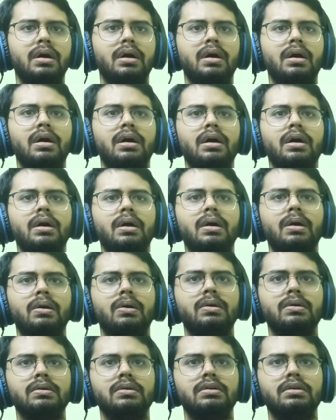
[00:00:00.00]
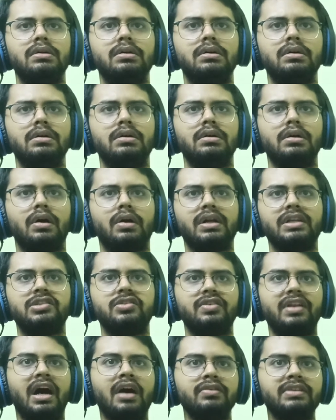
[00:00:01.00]
Oh. Okay,
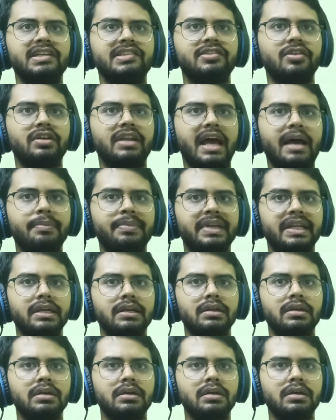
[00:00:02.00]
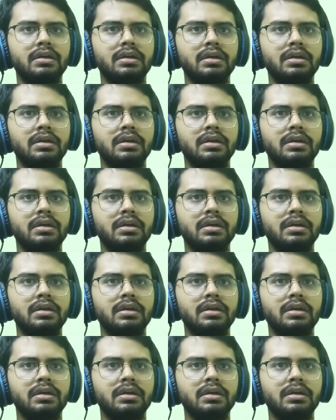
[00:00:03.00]
so now that's not happening.